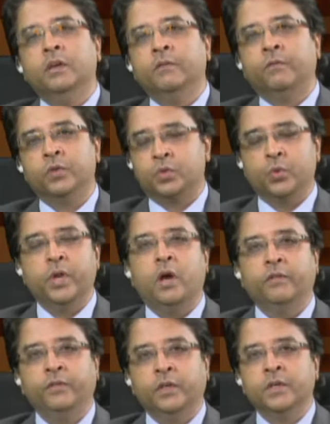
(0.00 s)
for
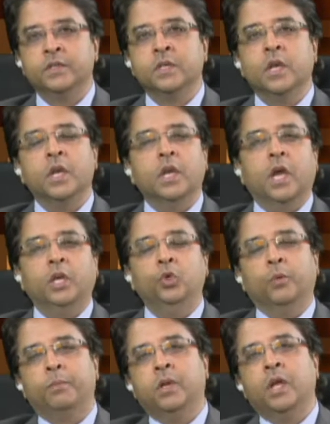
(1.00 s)
2.5 years? Are you
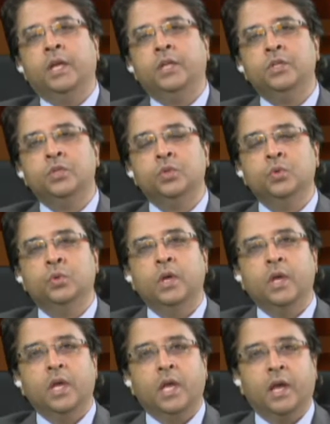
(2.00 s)
applying to
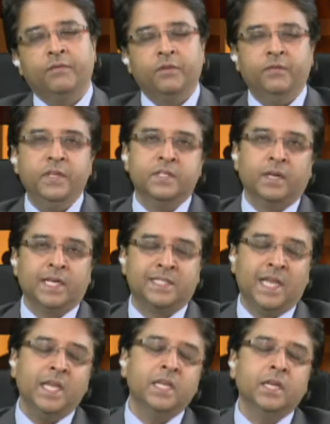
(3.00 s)
have the visa
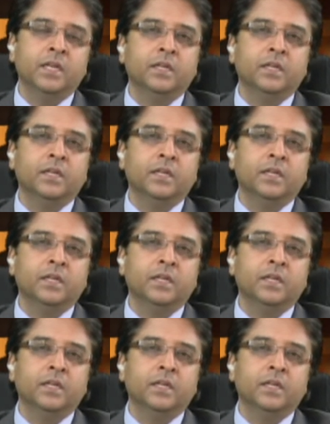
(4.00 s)
extended?